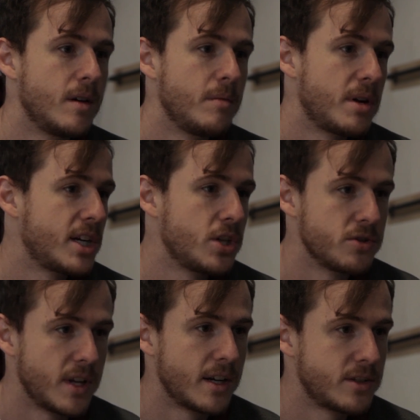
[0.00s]
But I
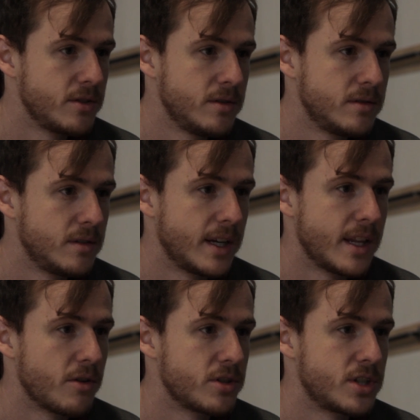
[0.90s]
chose not to, and
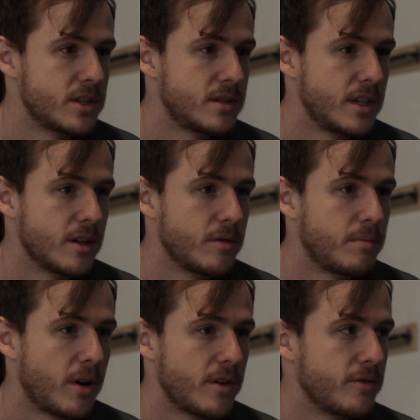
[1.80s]
that was just
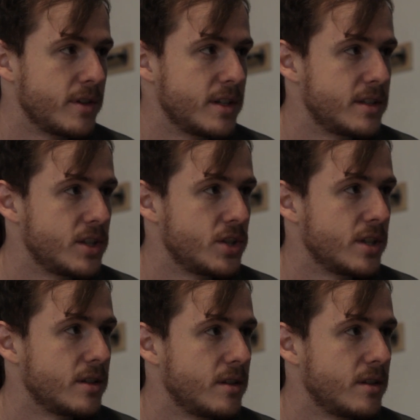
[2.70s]
part of the decision.